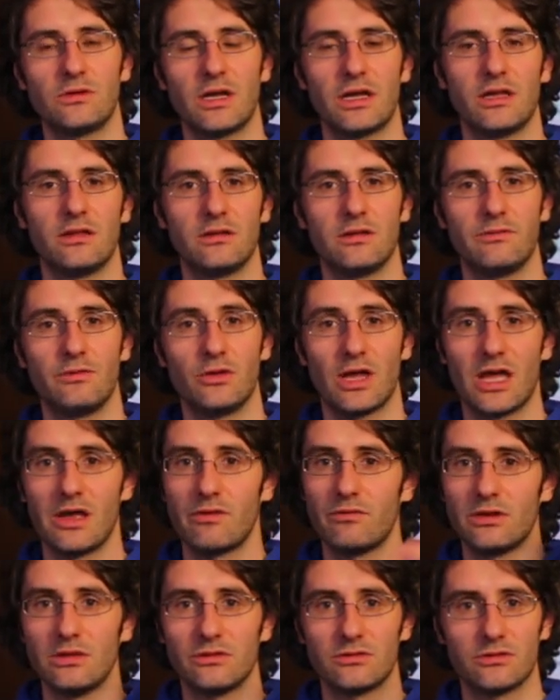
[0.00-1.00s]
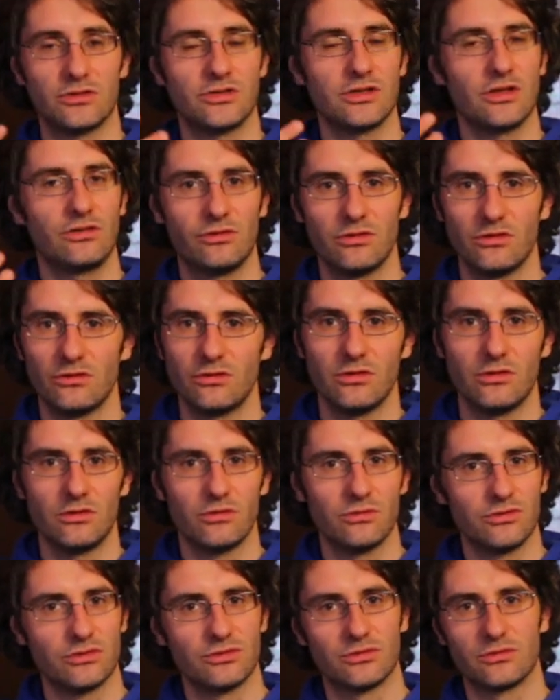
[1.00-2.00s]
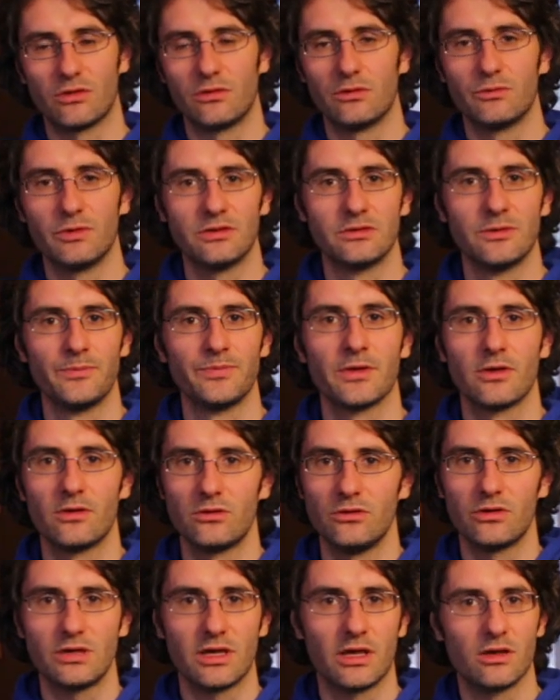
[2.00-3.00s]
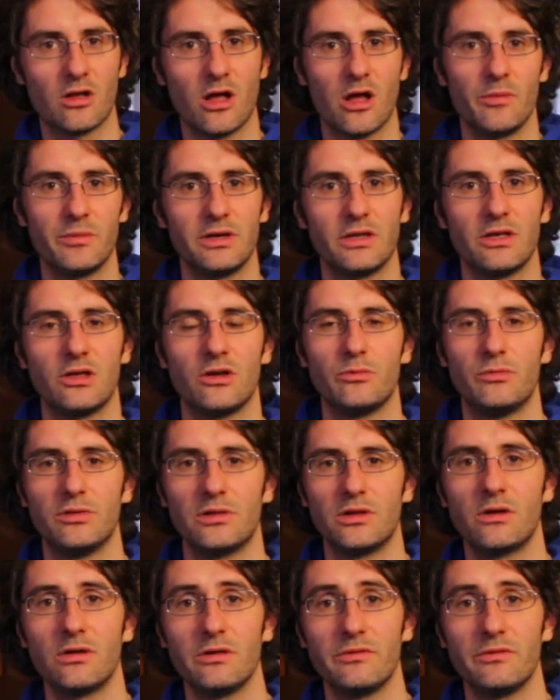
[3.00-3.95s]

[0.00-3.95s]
And if you have any suggestions, you know, just always you can comment here below.